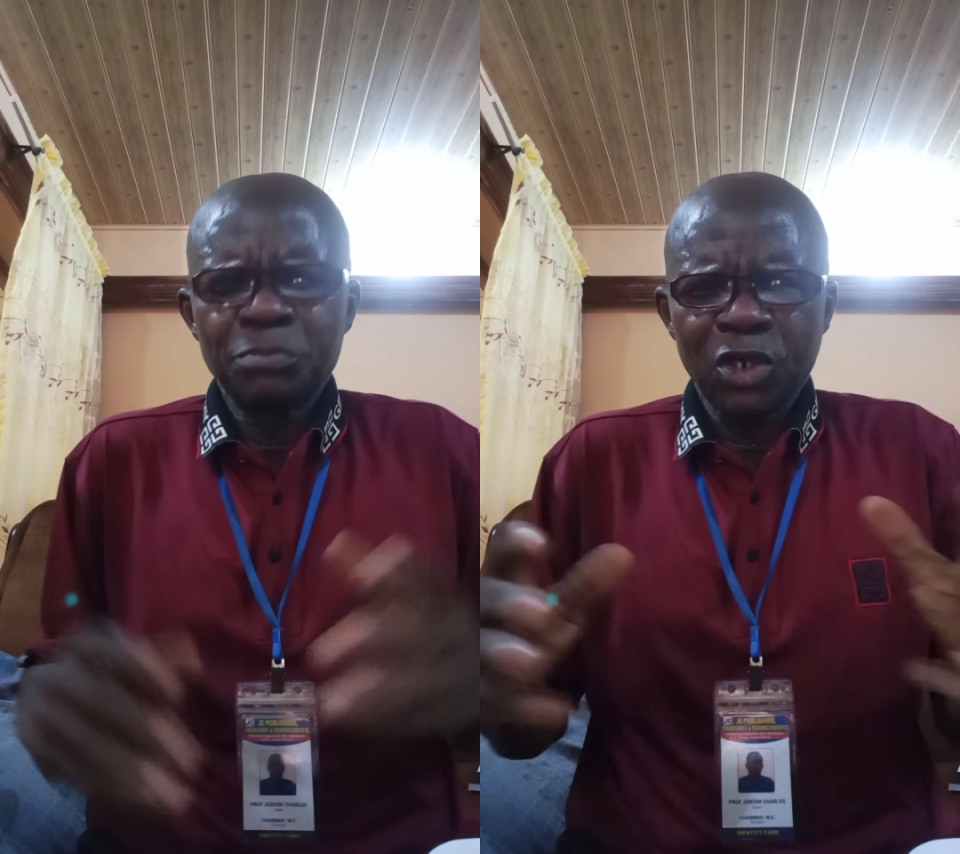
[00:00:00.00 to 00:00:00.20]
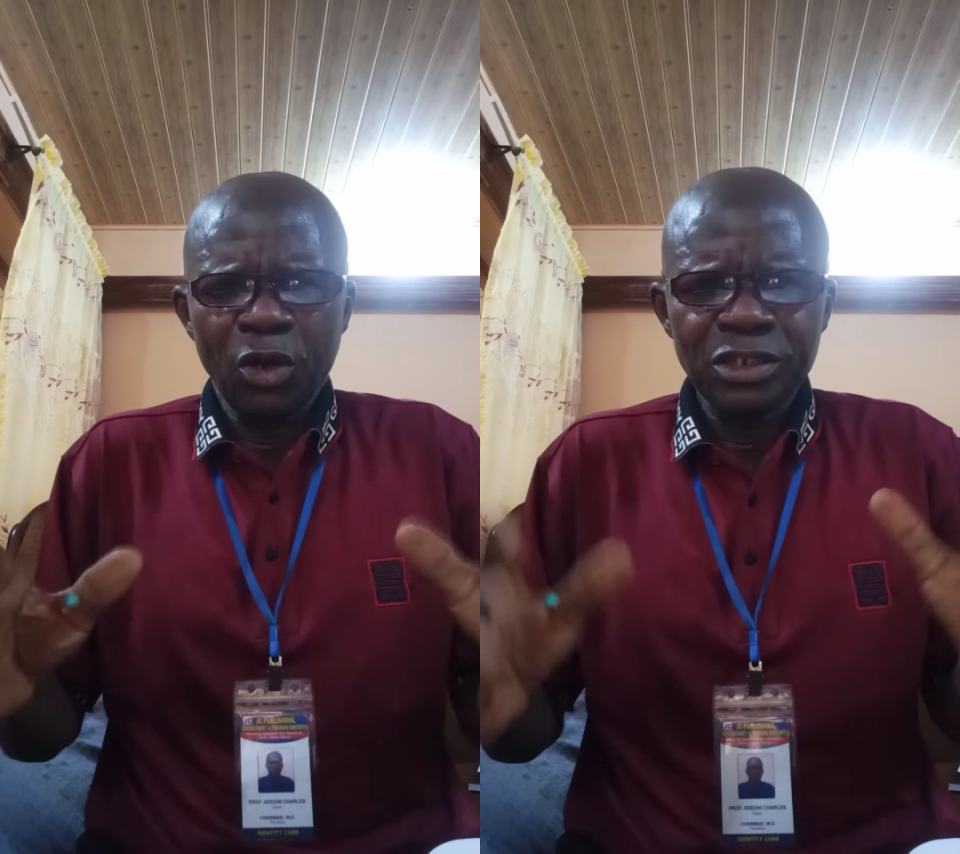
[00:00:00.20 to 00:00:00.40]

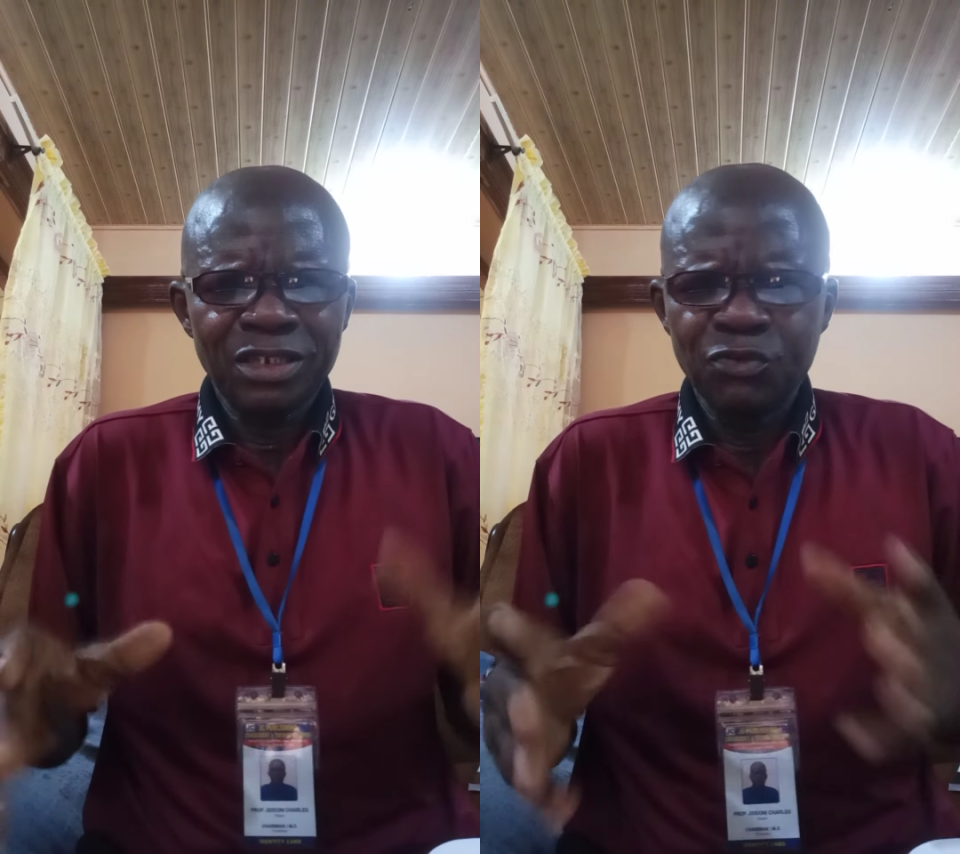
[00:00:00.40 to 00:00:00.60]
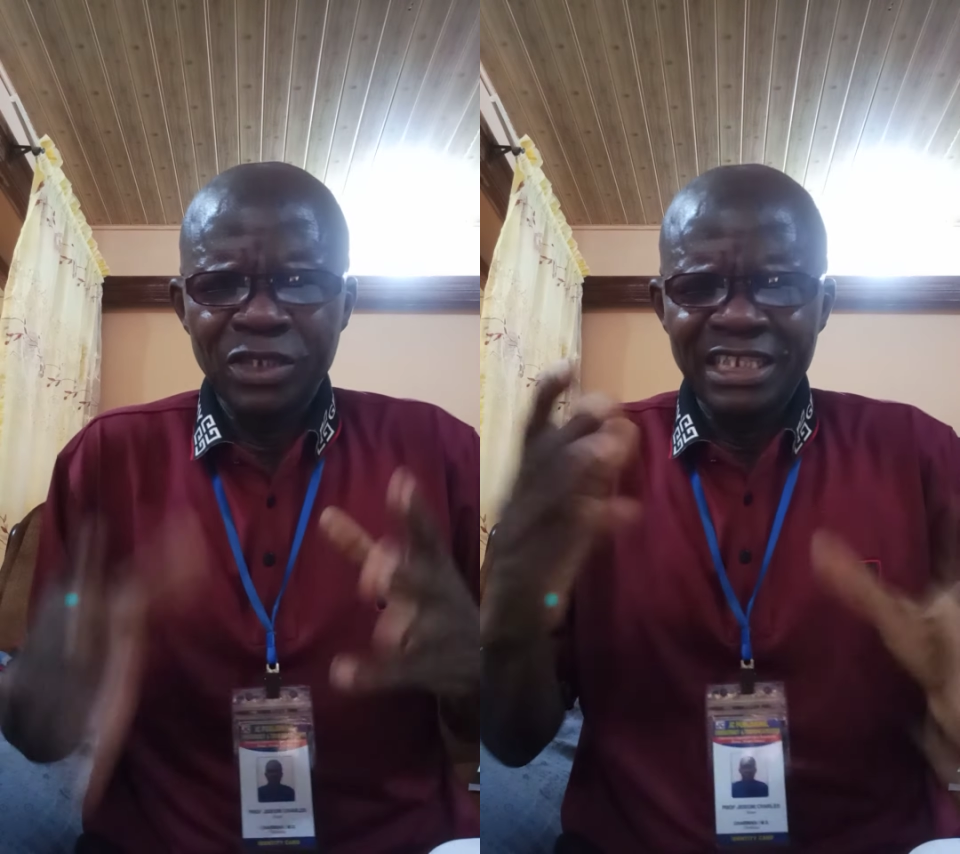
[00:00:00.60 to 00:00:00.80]

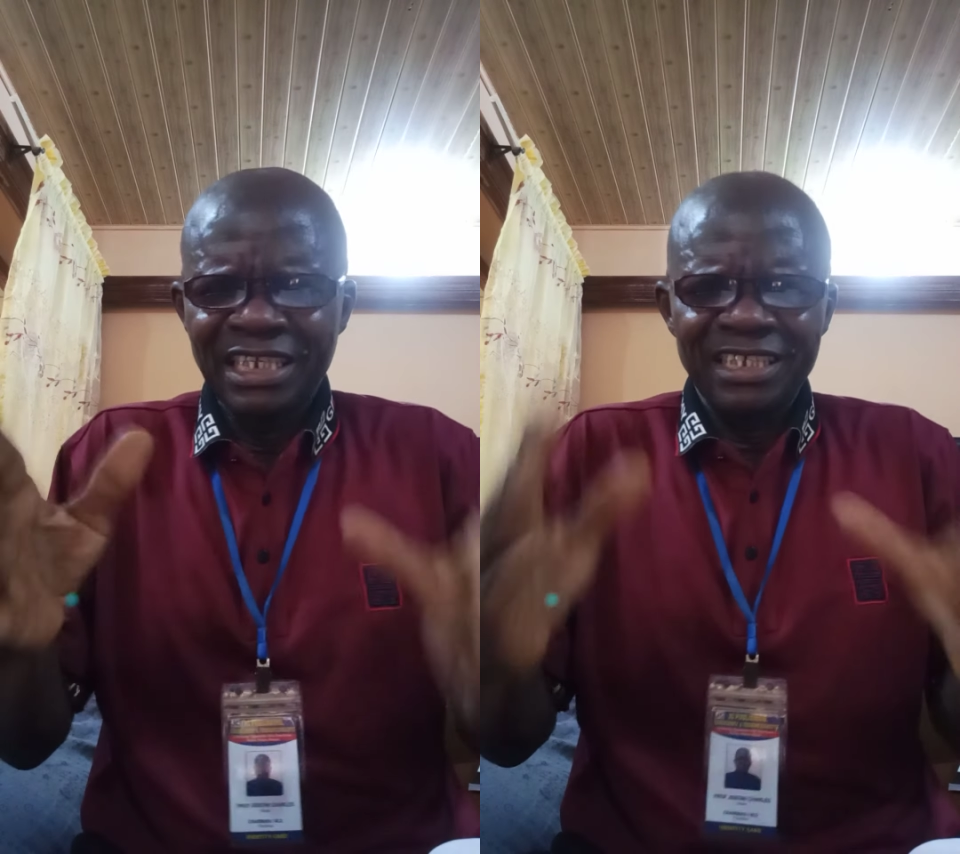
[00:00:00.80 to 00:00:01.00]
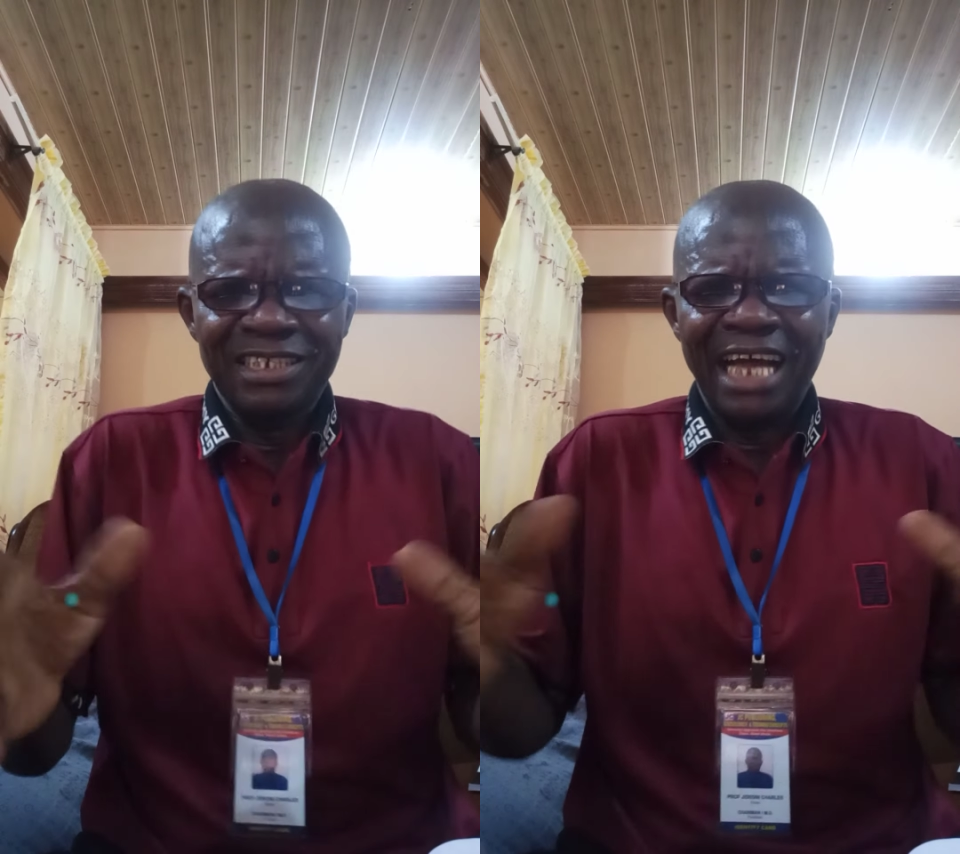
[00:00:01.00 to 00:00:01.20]
because we
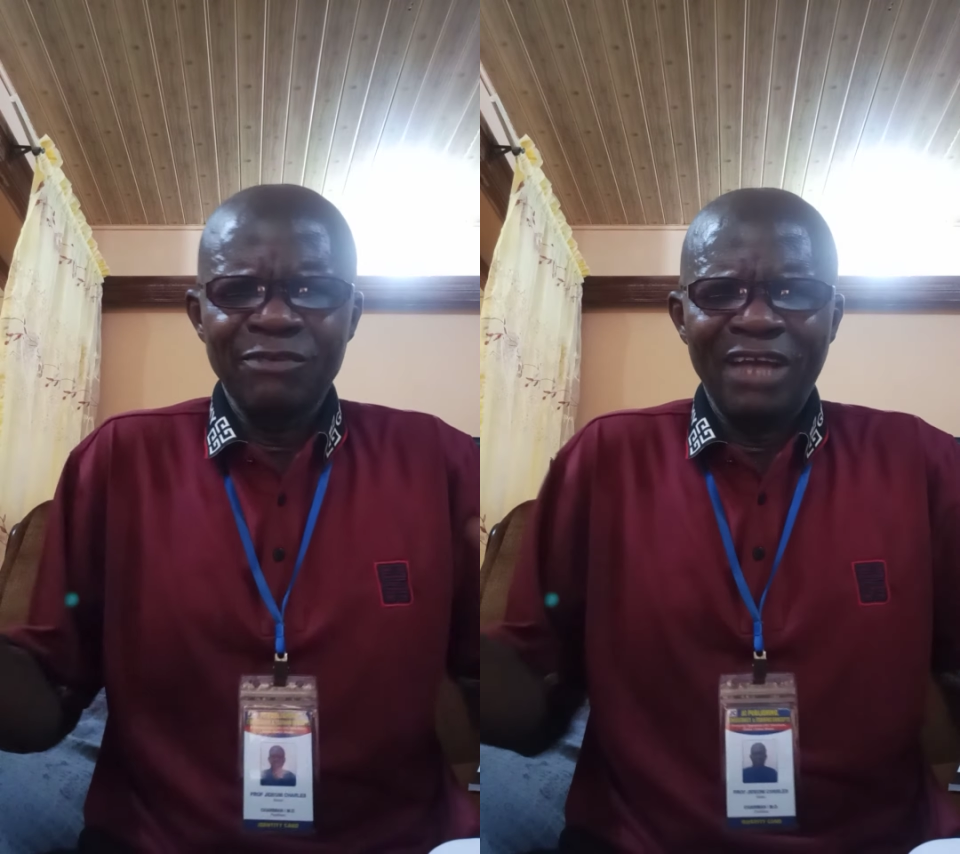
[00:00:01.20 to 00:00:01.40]
need this and